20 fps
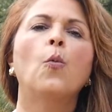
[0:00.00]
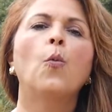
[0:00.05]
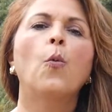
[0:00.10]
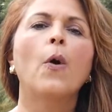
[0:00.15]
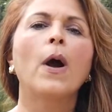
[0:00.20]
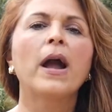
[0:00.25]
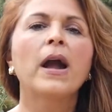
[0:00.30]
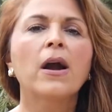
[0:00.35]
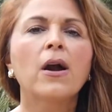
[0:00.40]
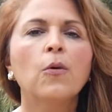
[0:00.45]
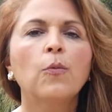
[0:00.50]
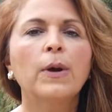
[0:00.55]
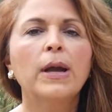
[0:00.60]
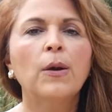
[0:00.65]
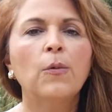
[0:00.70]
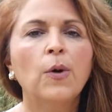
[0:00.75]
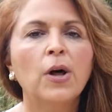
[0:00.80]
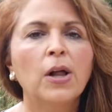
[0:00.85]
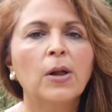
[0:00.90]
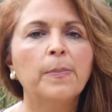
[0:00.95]
where
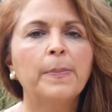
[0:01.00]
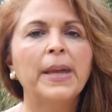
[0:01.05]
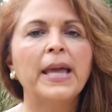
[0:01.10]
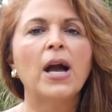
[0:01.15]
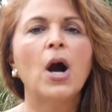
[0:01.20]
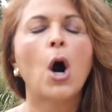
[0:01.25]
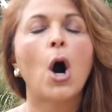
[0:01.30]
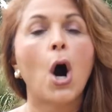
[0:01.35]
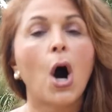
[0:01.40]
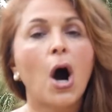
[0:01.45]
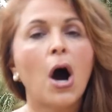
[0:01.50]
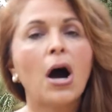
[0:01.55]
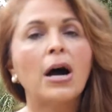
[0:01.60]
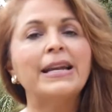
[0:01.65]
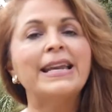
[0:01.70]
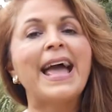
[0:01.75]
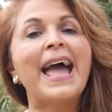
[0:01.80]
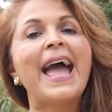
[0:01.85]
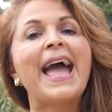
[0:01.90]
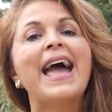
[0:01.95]
we will be
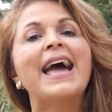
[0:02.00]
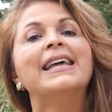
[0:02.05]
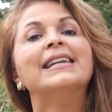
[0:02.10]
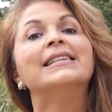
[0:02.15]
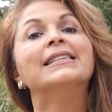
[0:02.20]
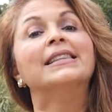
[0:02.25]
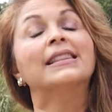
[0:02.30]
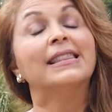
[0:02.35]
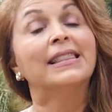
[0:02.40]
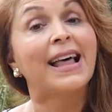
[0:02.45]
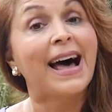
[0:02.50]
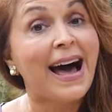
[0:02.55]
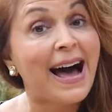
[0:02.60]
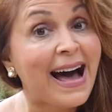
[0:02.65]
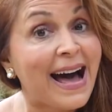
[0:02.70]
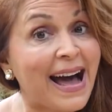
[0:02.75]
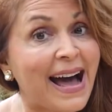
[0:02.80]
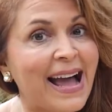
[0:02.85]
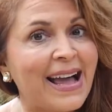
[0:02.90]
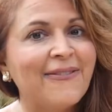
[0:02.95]
on hand
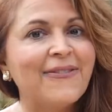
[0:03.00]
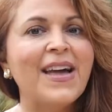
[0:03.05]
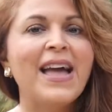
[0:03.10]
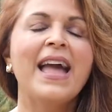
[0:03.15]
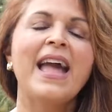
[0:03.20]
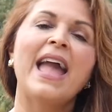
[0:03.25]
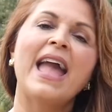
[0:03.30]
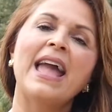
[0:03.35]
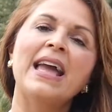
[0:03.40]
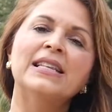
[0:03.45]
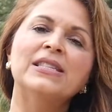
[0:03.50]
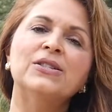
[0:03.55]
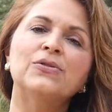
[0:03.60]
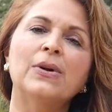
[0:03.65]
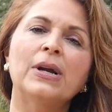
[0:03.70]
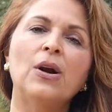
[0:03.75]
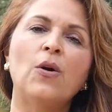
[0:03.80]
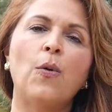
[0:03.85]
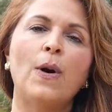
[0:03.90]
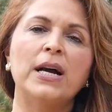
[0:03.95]
live
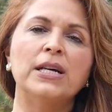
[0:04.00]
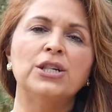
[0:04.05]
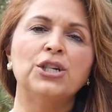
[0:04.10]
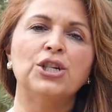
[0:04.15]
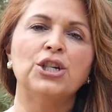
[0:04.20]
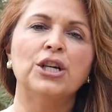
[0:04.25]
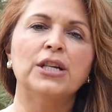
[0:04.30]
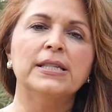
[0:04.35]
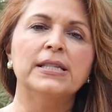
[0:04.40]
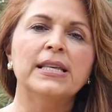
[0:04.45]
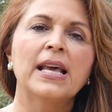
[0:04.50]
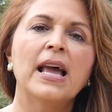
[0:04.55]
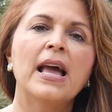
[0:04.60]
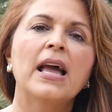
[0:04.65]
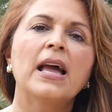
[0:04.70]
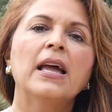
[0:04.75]
answering questions